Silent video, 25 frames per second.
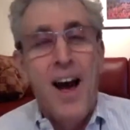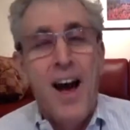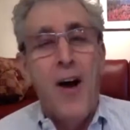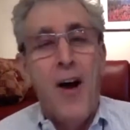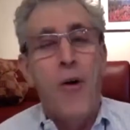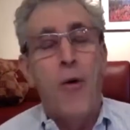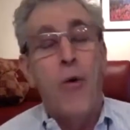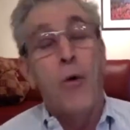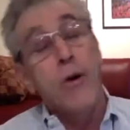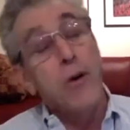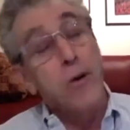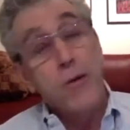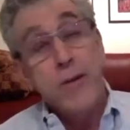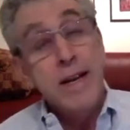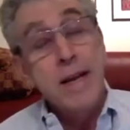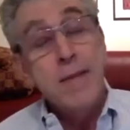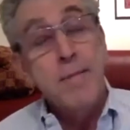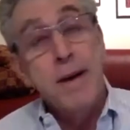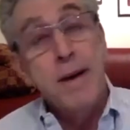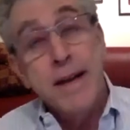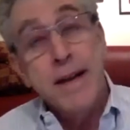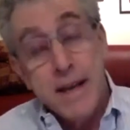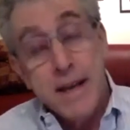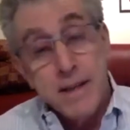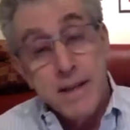or
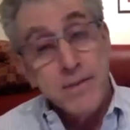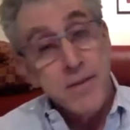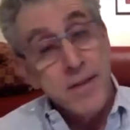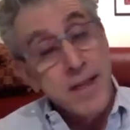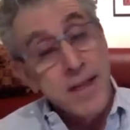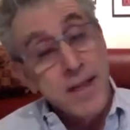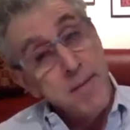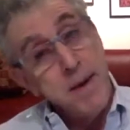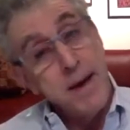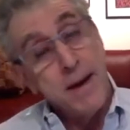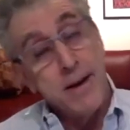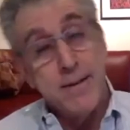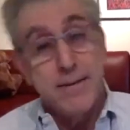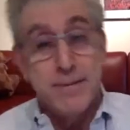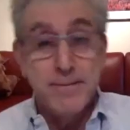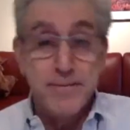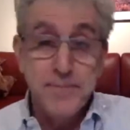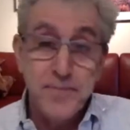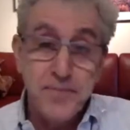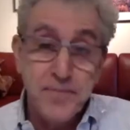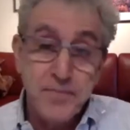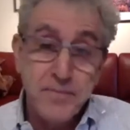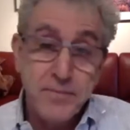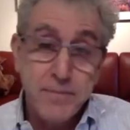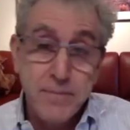anybody else for that
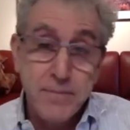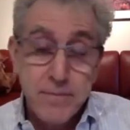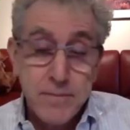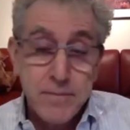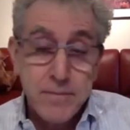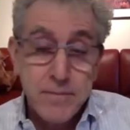matter.